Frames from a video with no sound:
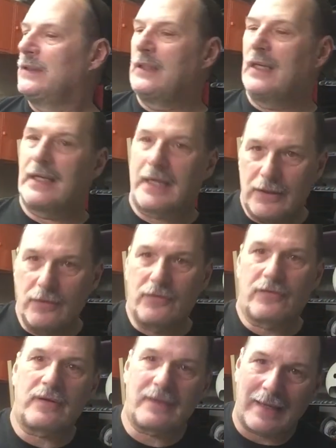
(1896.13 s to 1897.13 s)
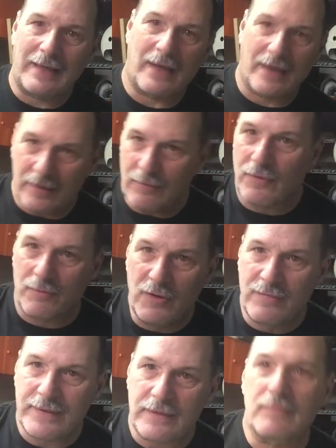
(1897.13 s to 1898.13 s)
And I use it, then I
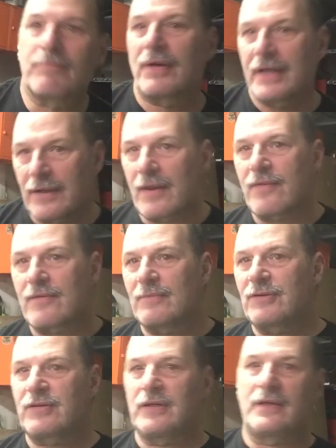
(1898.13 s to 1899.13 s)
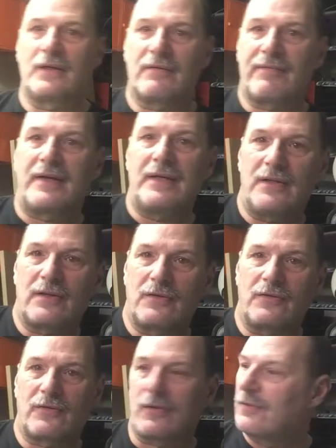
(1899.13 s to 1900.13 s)
remove it, bring another machine in if I need to
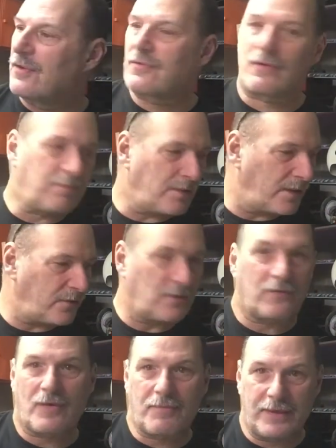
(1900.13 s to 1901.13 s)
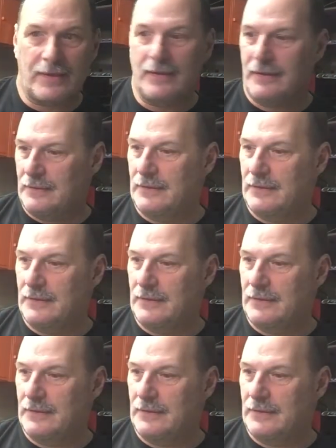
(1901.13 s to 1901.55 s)
do so, the drill press or something.